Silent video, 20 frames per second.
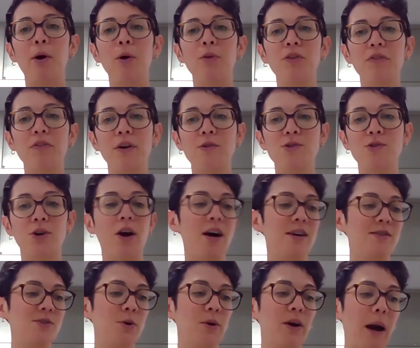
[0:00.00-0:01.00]
Both of those are
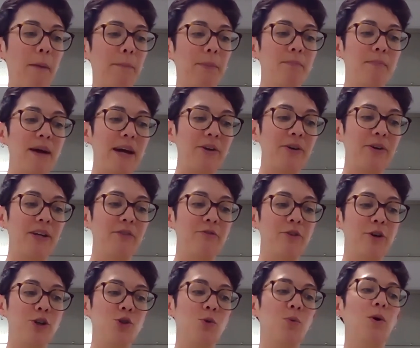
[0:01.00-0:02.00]
also complimentary
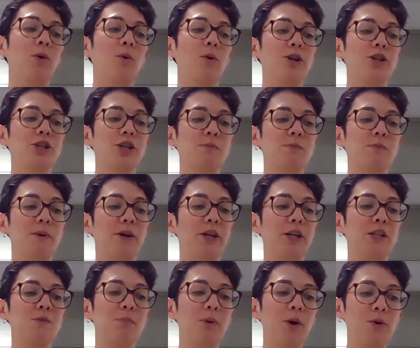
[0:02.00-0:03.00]
virtual Orange
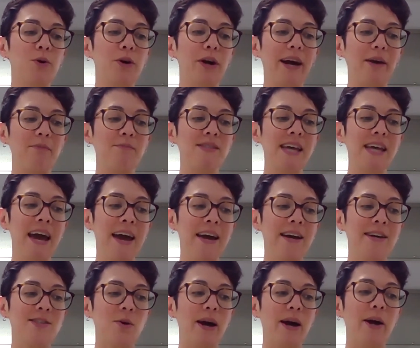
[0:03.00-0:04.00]
Experience programs.
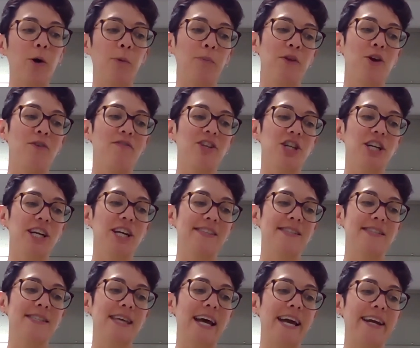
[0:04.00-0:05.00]
So I hope that you have a chance
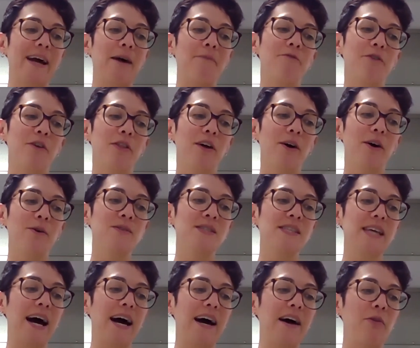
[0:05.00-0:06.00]
to sign up for those.